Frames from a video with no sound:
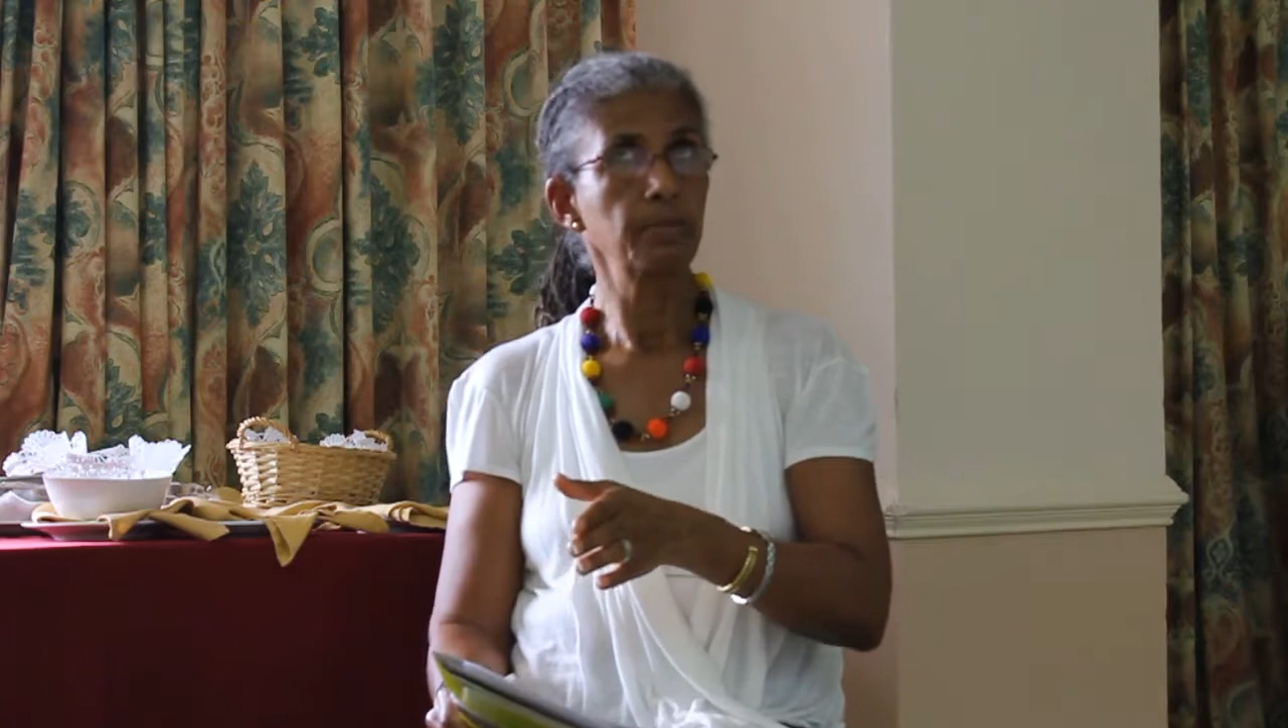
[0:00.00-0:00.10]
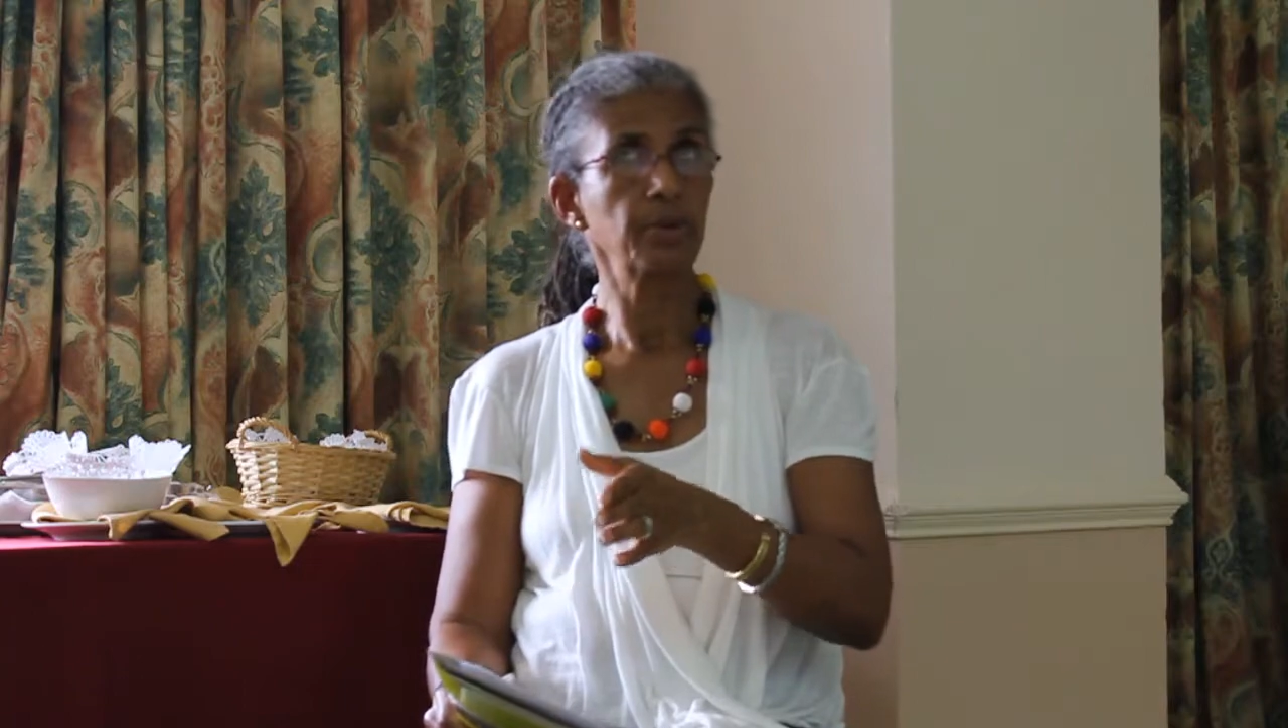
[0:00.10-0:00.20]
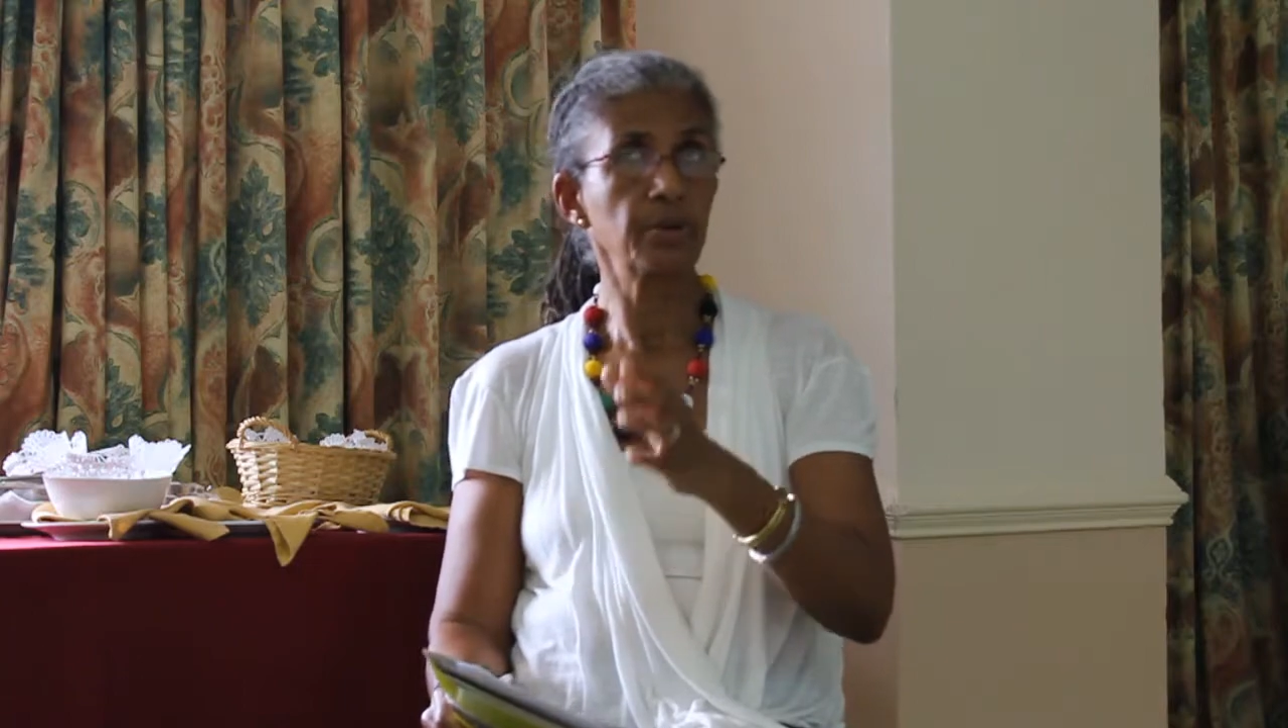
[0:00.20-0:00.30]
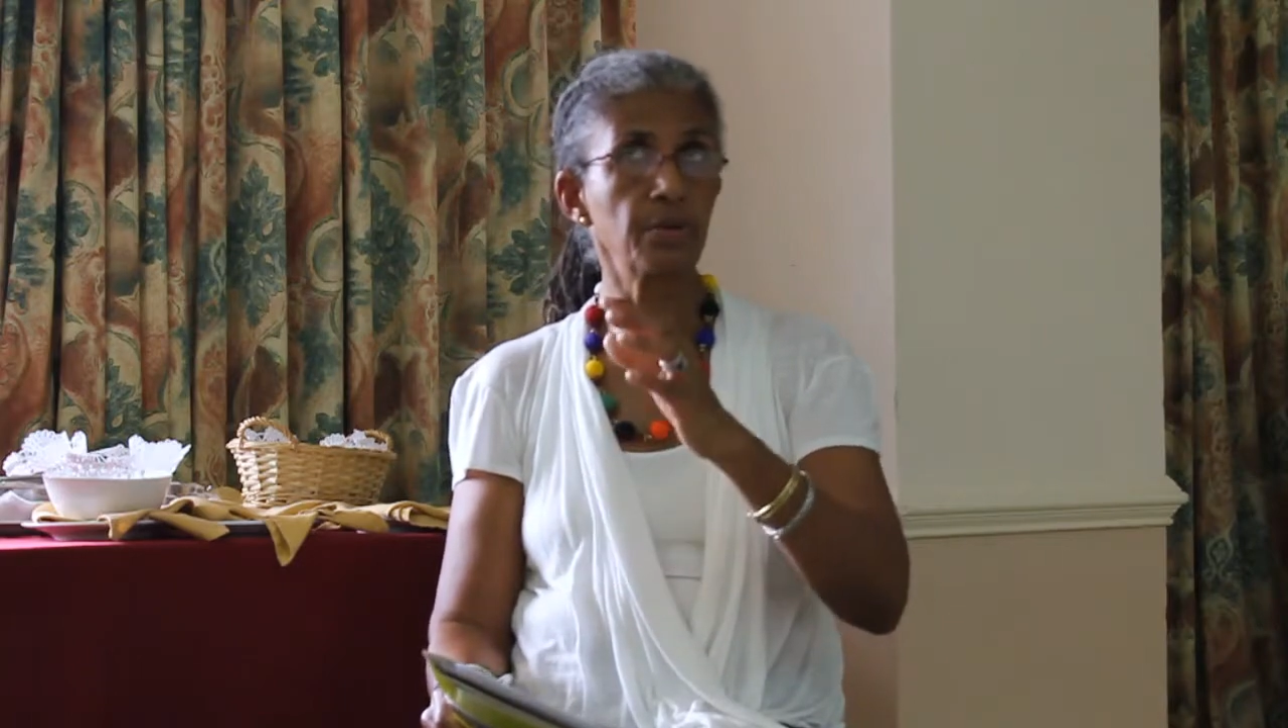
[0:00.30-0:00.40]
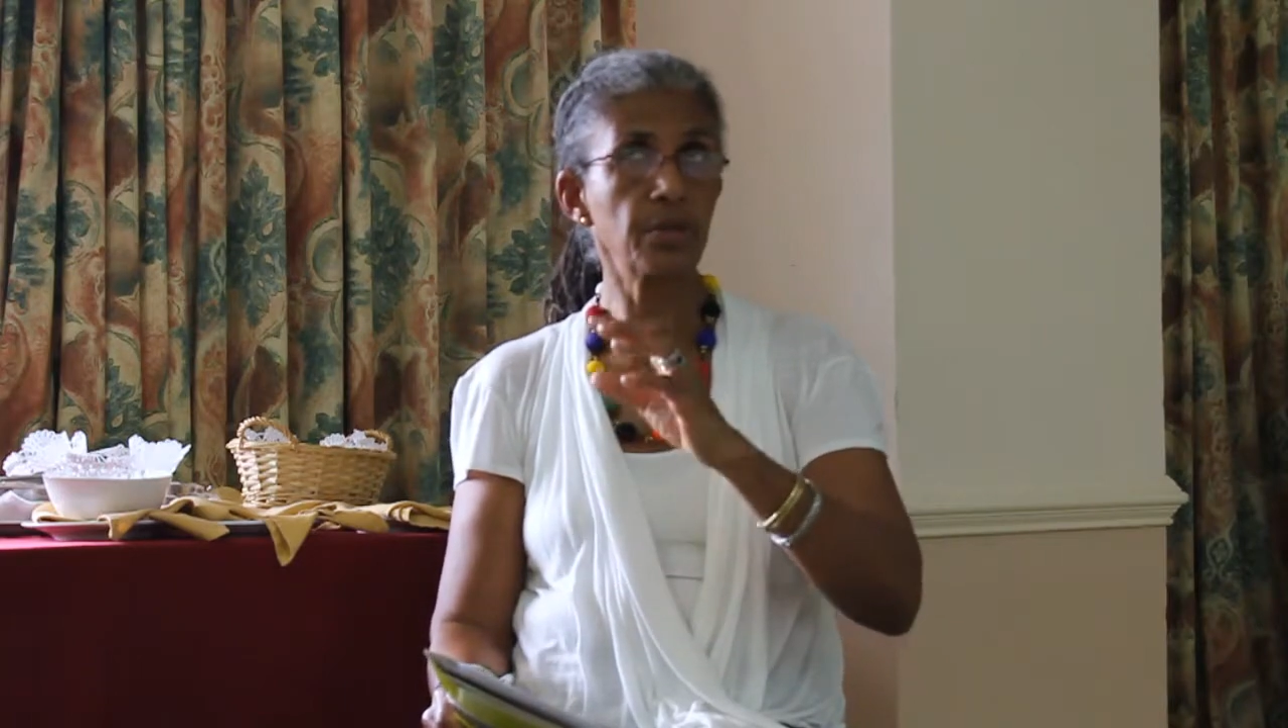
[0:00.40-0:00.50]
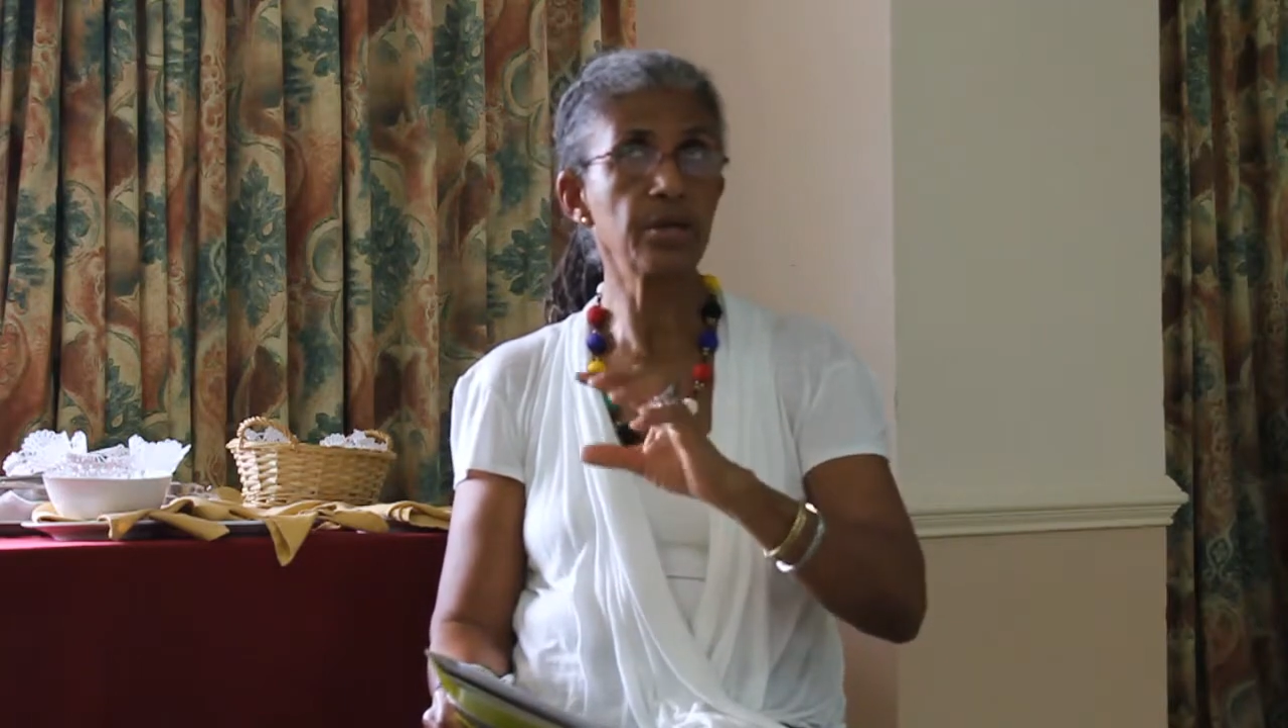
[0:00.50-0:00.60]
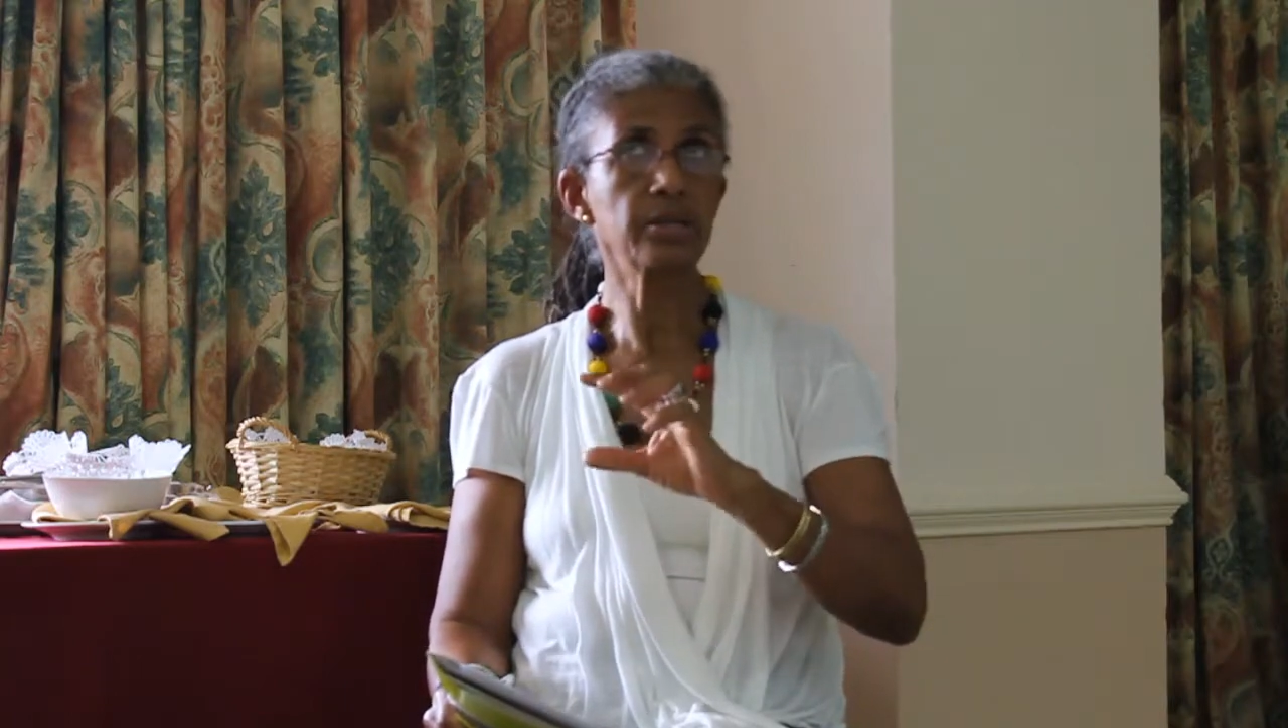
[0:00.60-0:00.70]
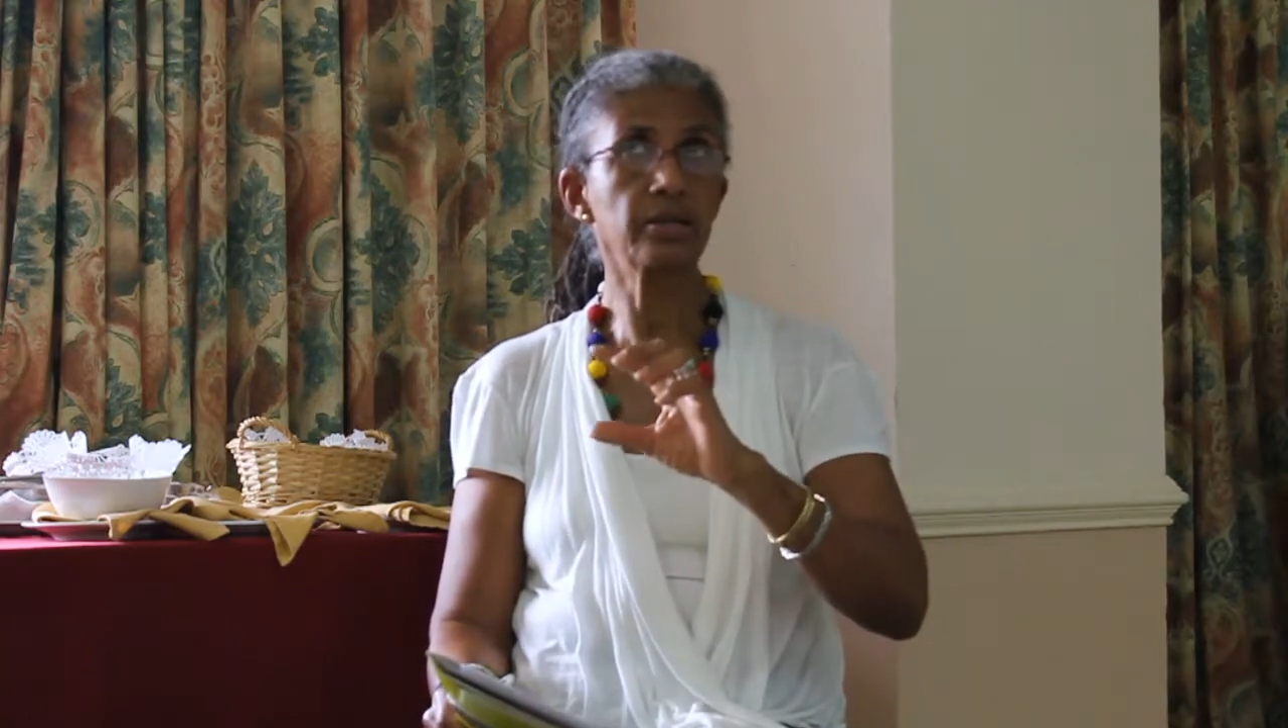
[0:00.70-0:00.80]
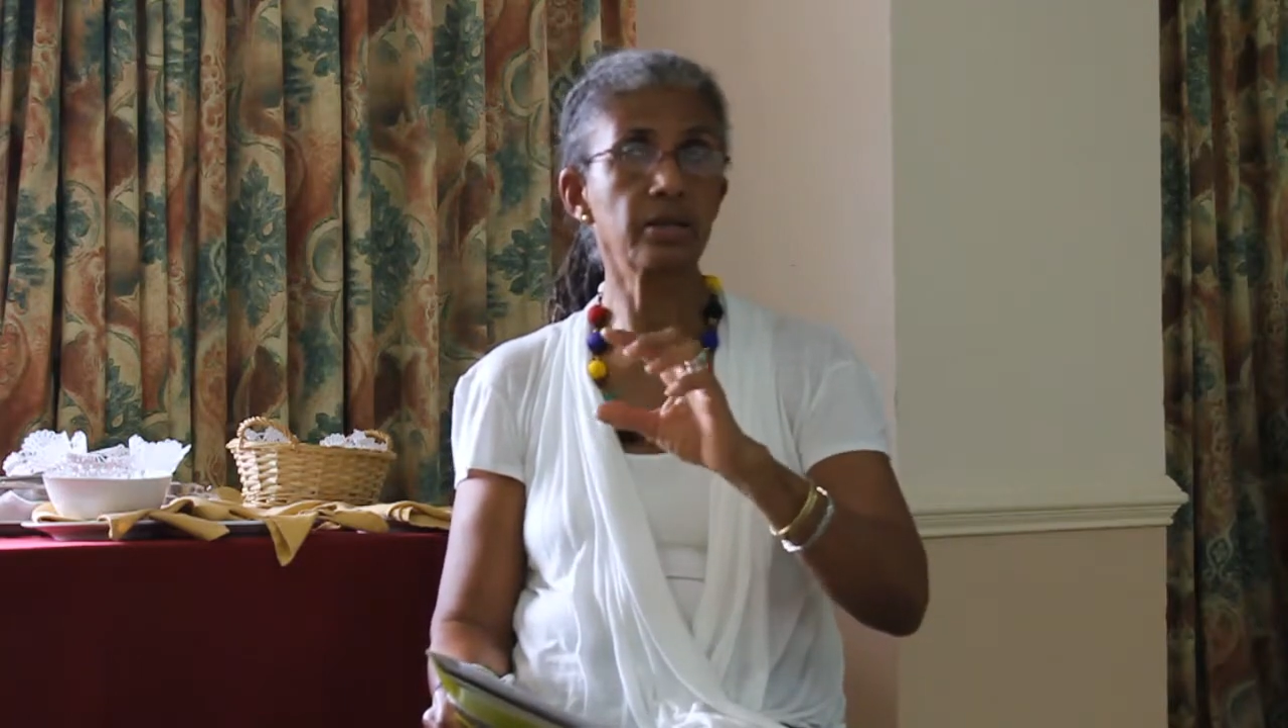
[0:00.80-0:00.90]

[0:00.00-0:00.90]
But there are things that